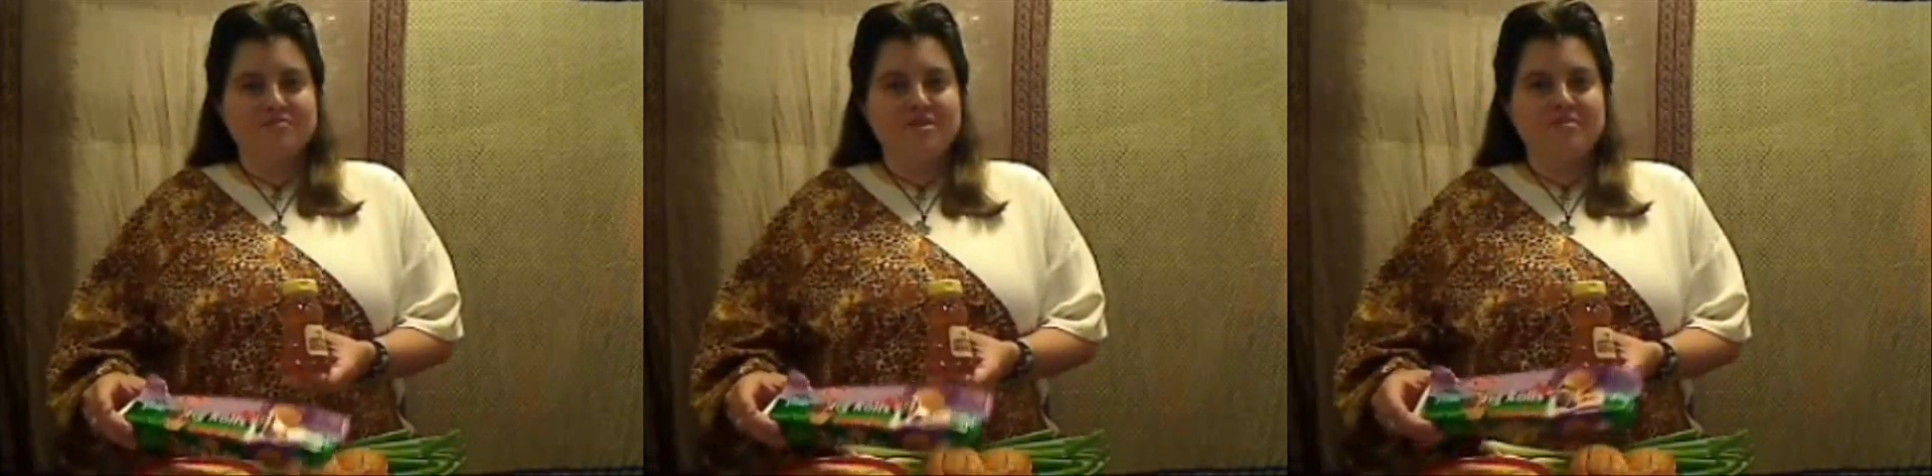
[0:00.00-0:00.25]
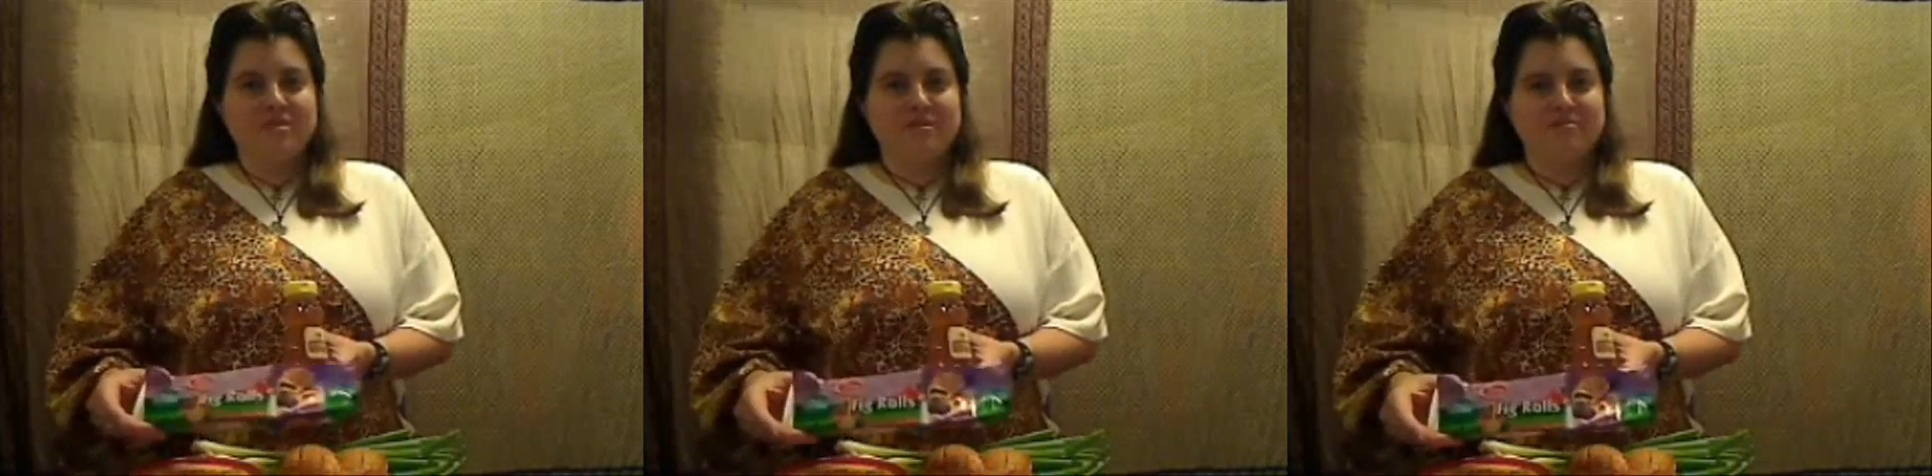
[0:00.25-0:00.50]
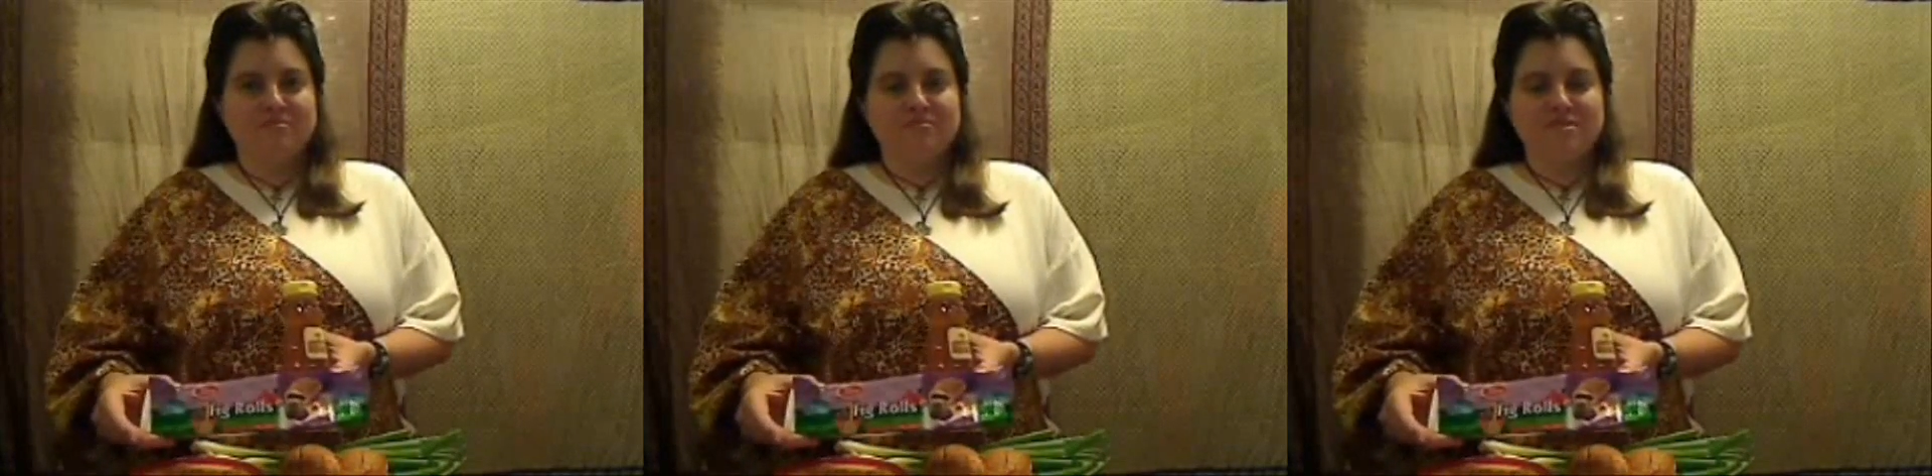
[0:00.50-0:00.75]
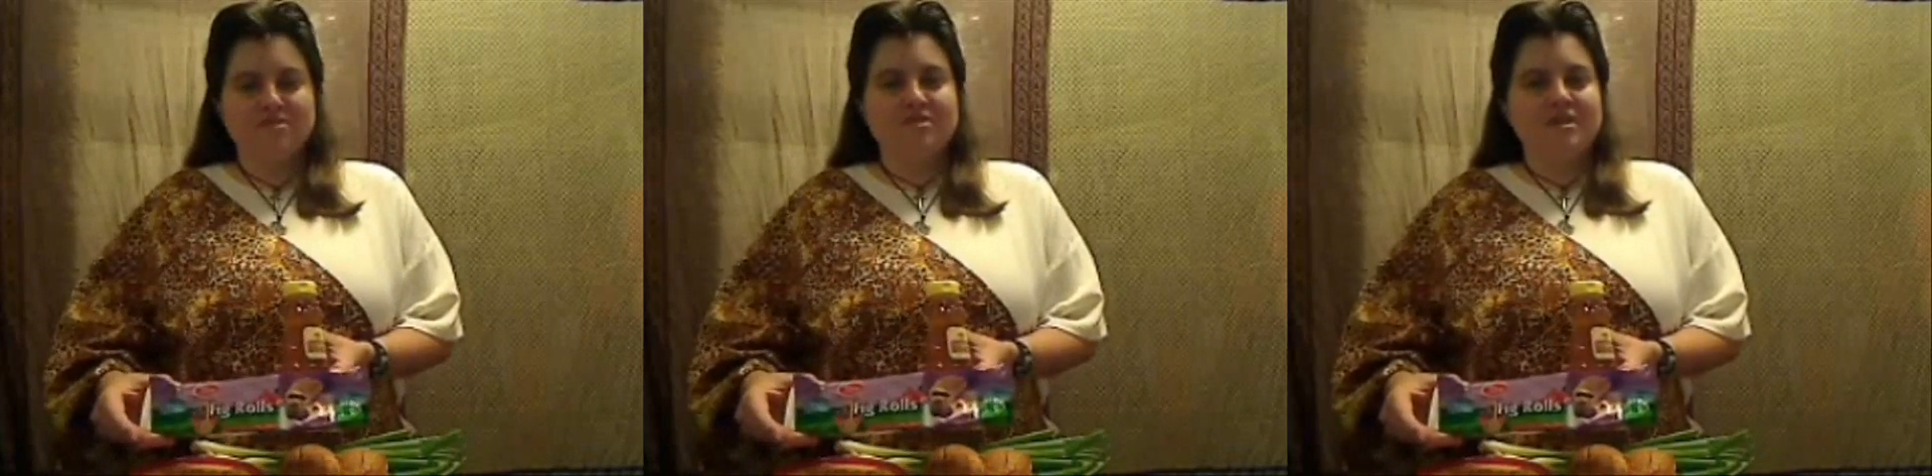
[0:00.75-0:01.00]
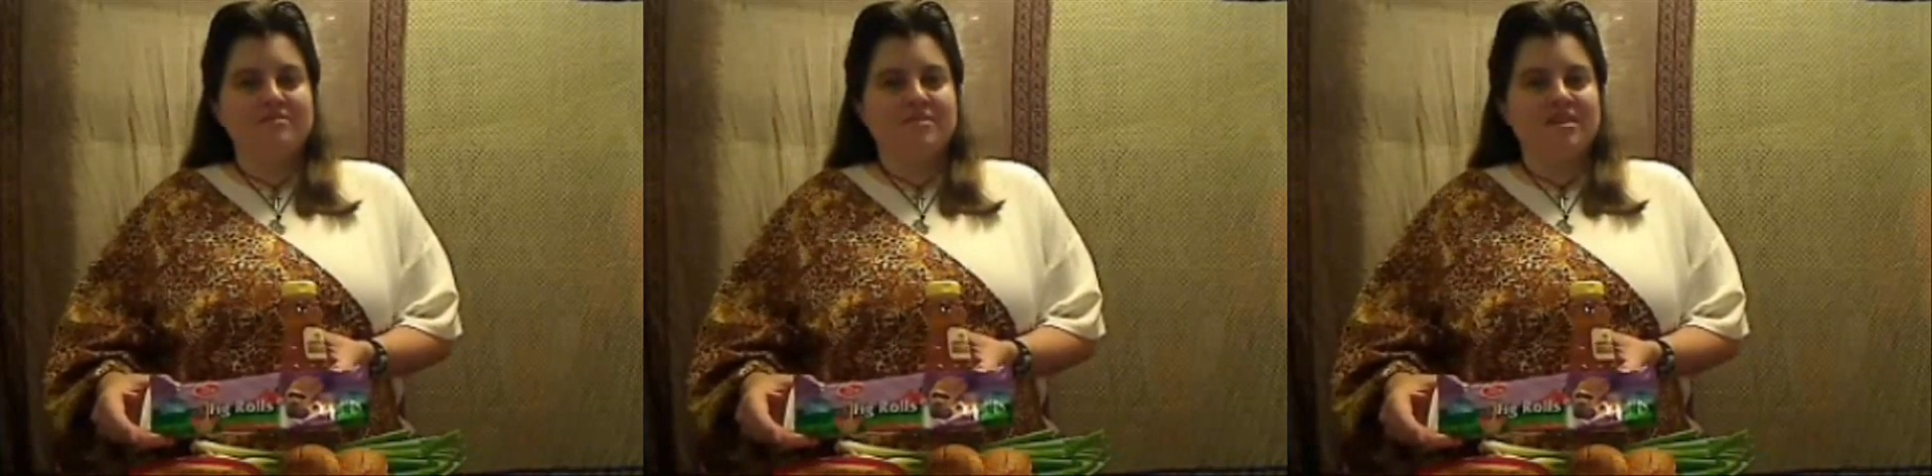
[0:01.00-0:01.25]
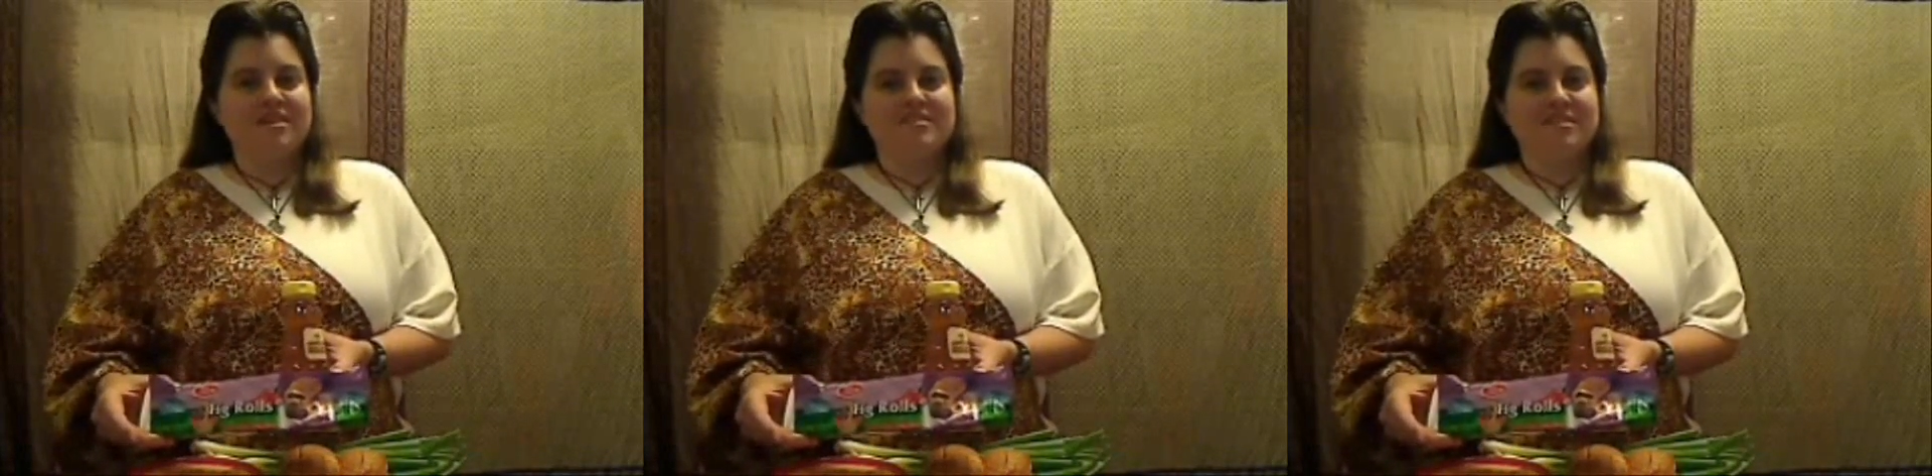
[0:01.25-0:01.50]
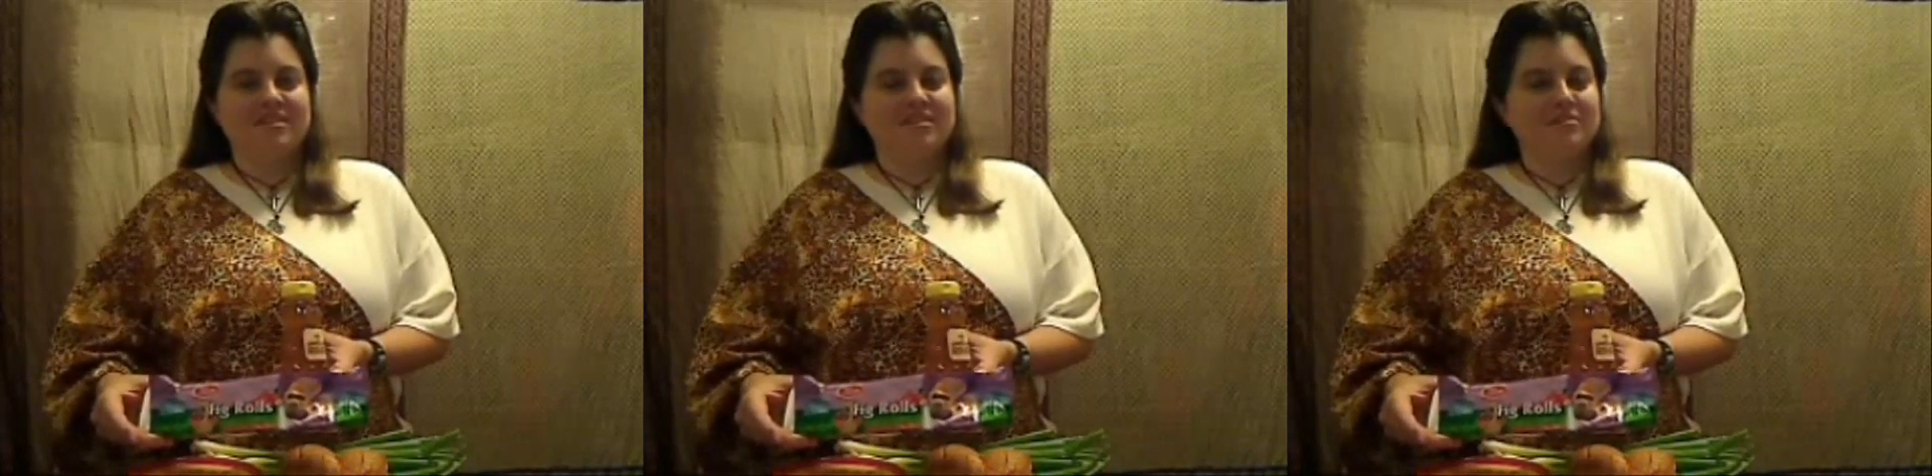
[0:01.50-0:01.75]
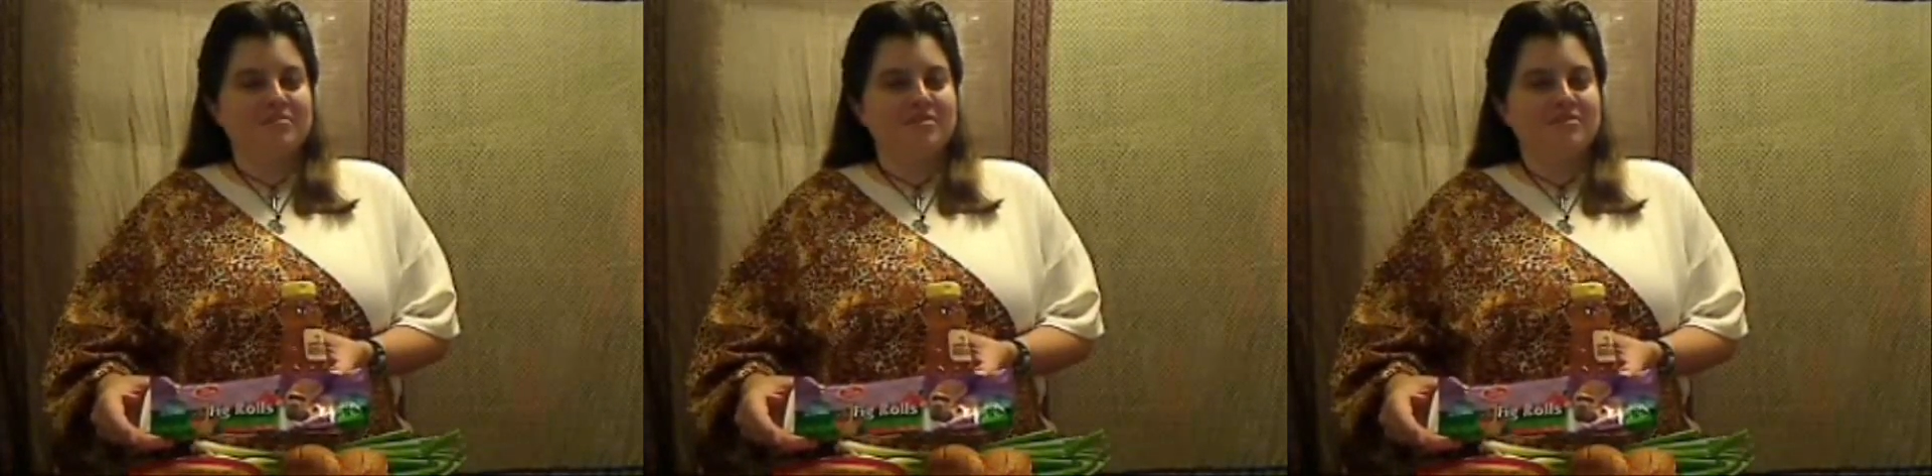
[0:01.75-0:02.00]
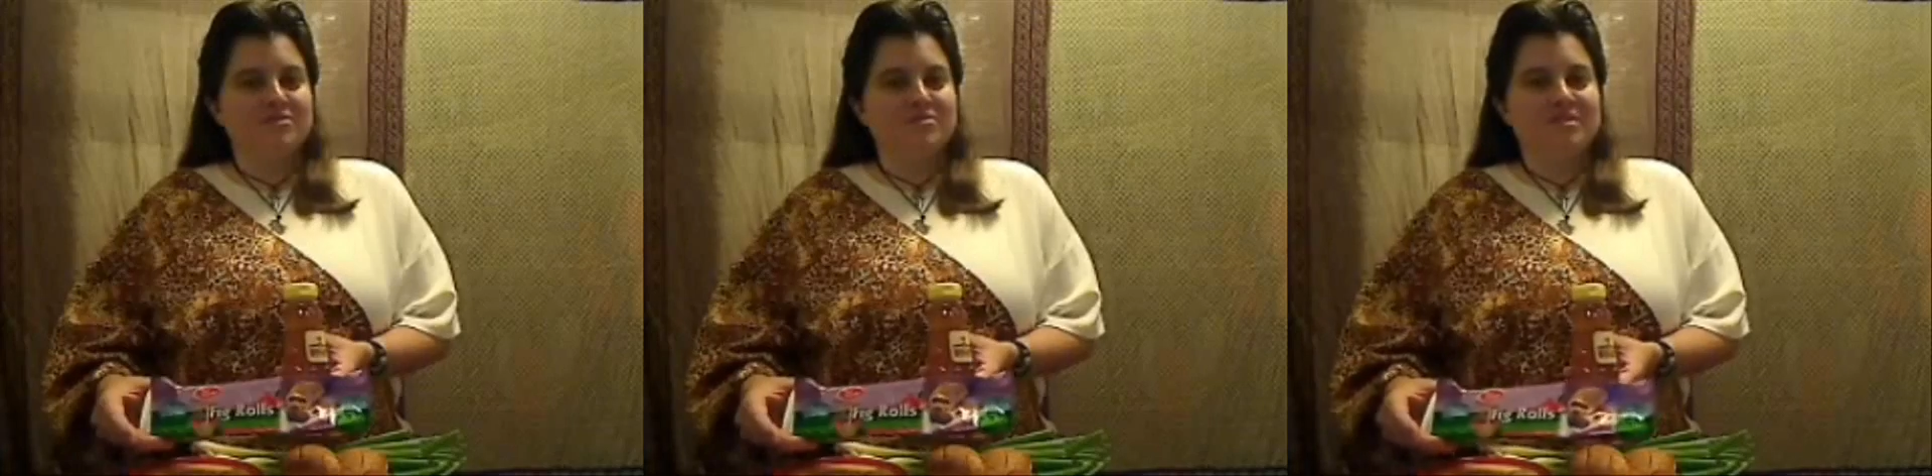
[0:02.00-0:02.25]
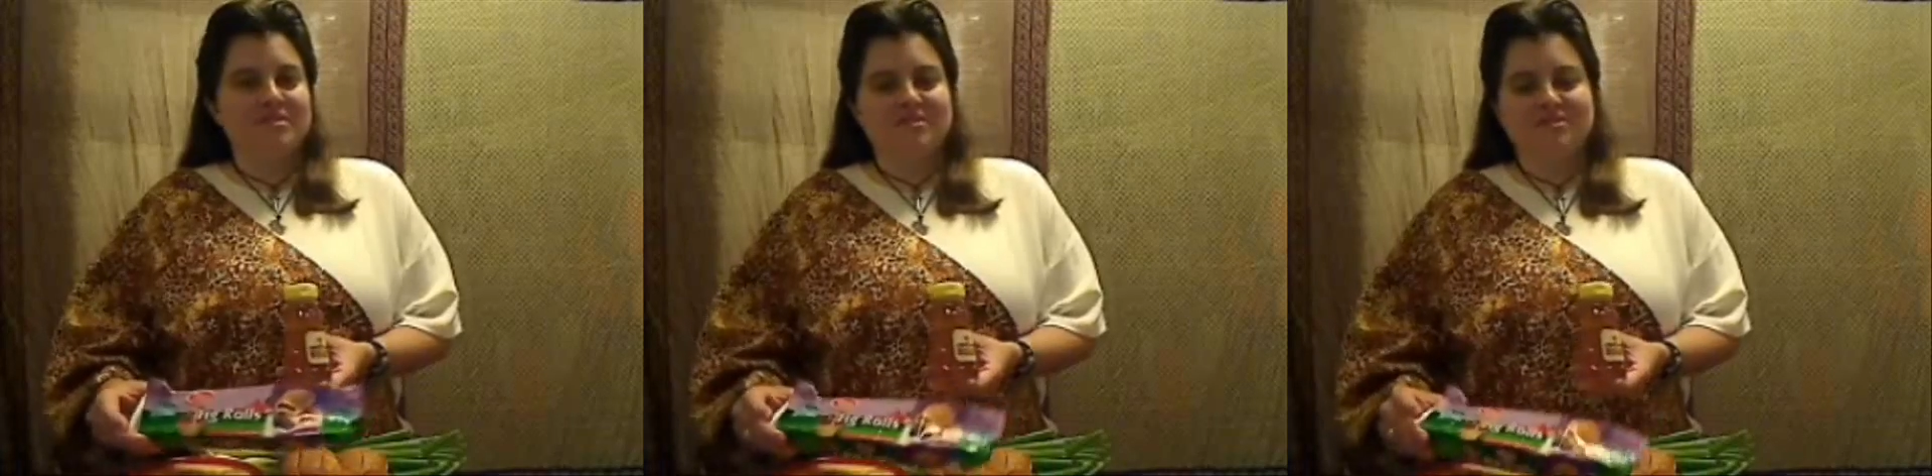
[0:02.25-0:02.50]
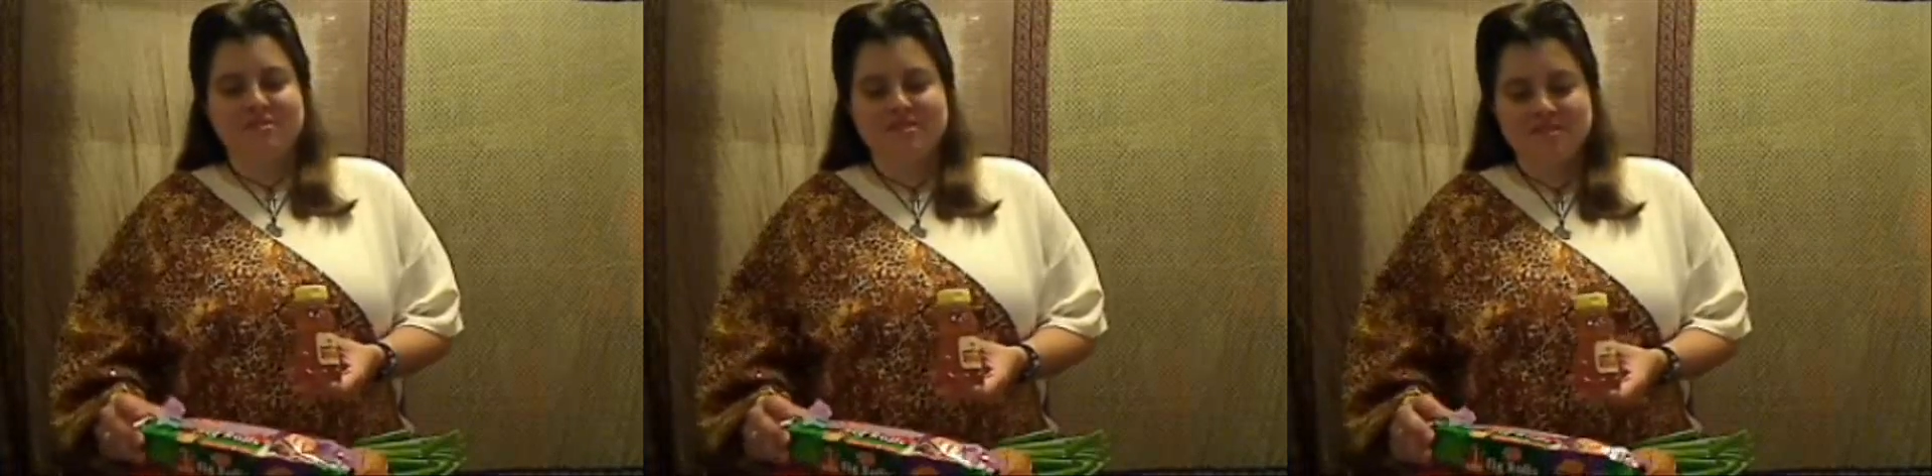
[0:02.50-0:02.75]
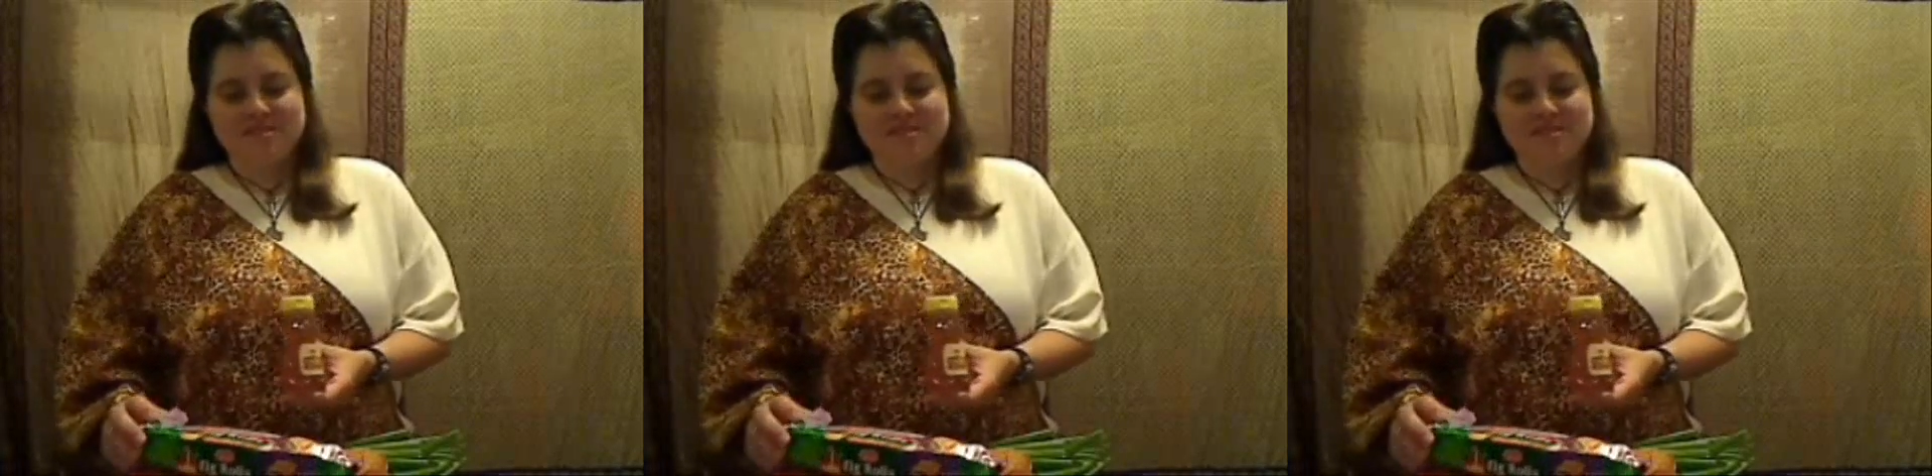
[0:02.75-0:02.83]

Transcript: maybe the scribe of the gods had a little bit of a sweet tooth.